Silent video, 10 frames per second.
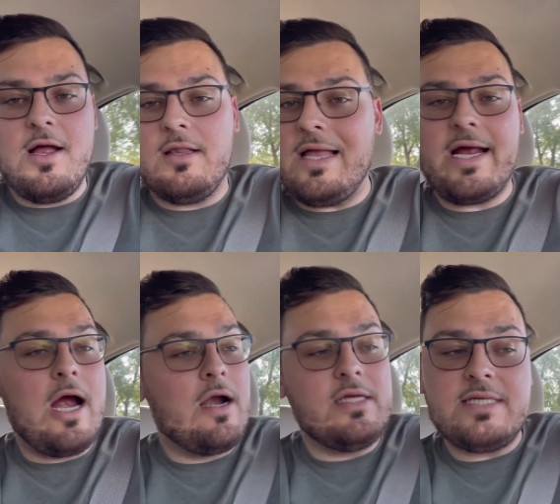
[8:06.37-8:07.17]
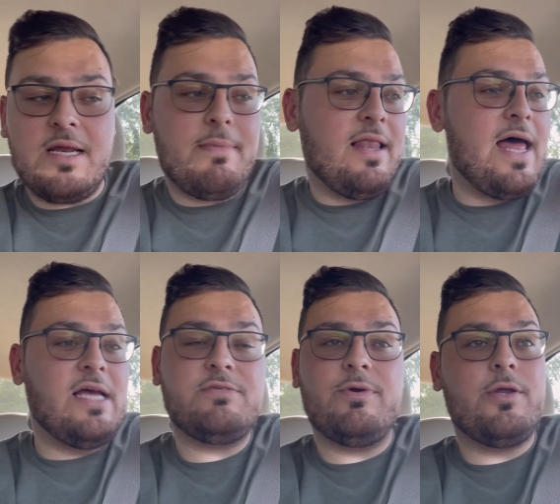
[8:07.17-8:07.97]
Like I already said in my
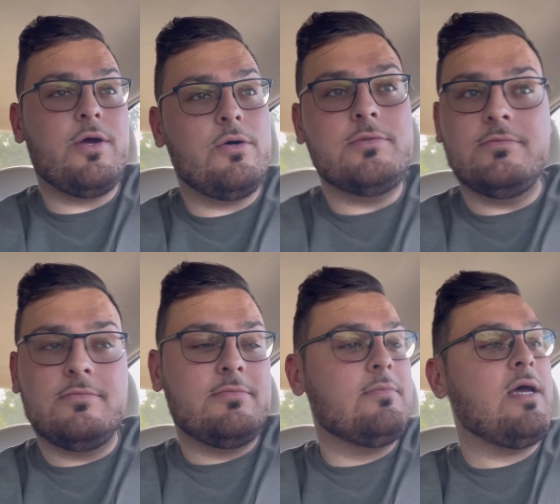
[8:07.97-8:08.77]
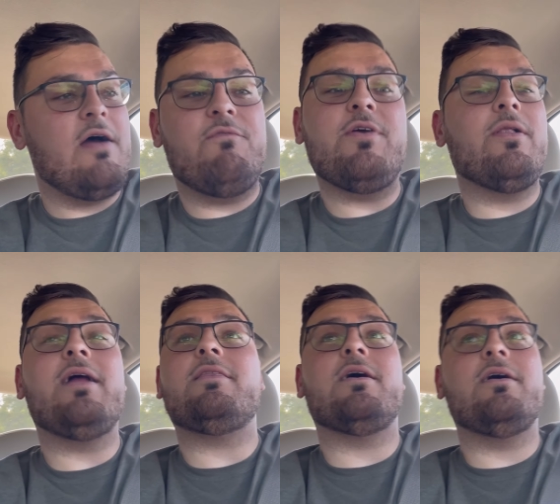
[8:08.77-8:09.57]
last video, I feel
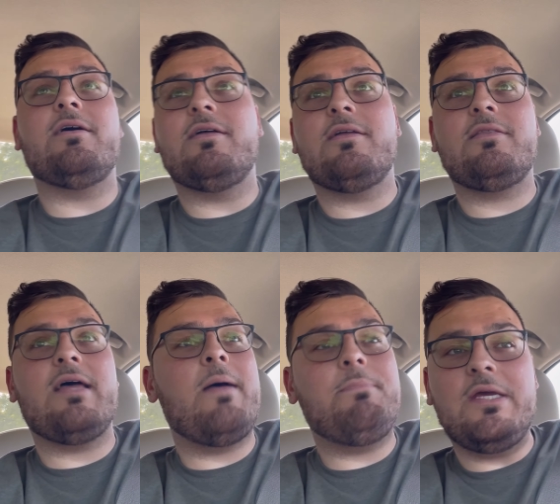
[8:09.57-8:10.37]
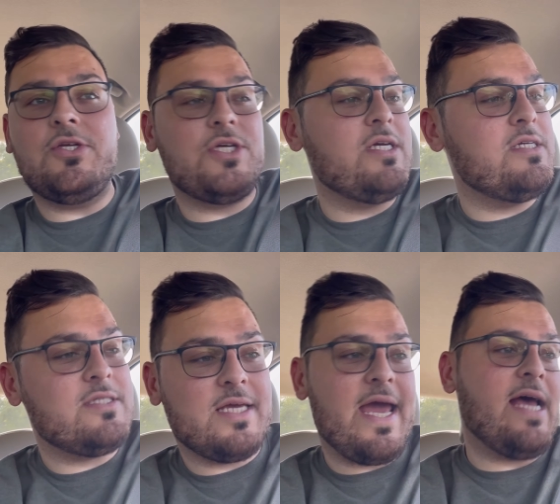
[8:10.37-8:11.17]
like the MPGs,
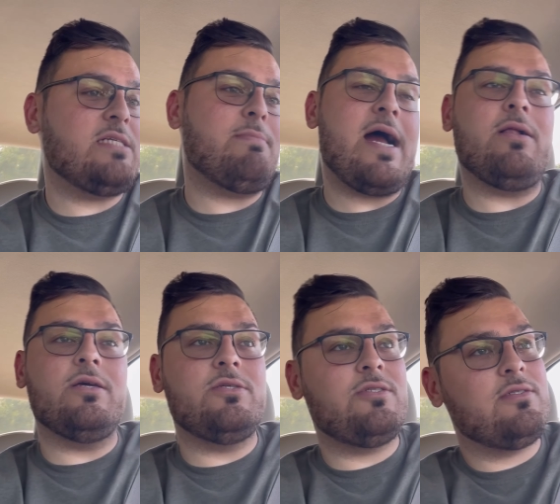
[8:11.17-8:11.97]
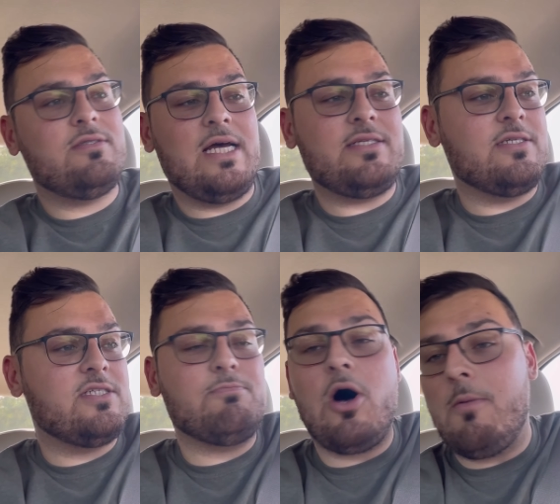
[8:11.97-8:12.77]
the gas mileage, that's a
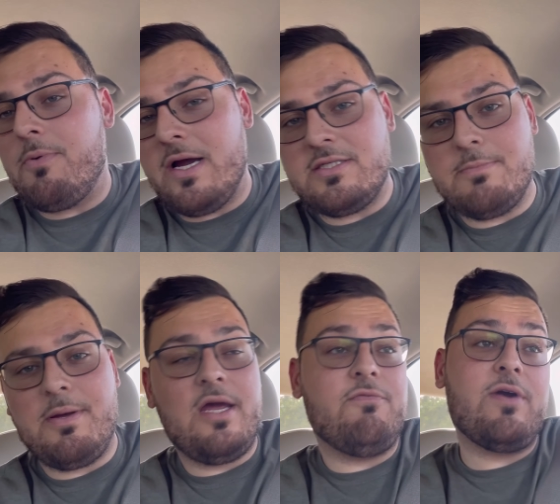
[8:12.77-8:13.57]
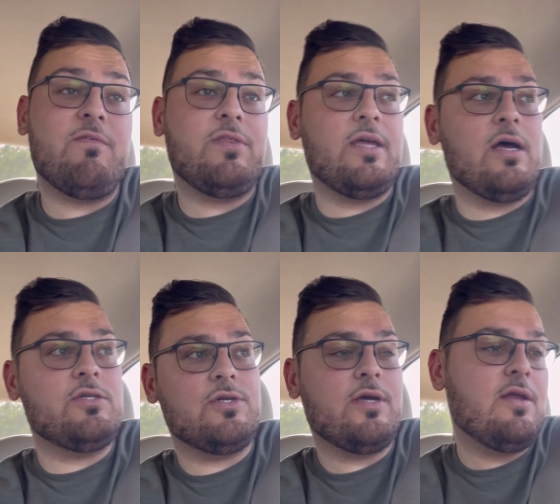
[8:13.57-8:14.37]
small price to pay for everything
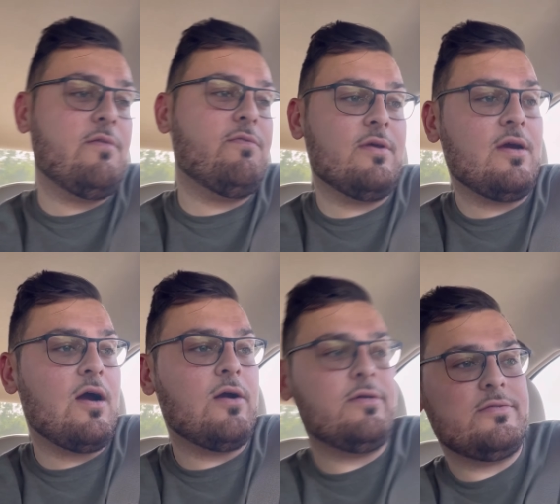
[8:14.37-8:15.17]
else you're getting for the car.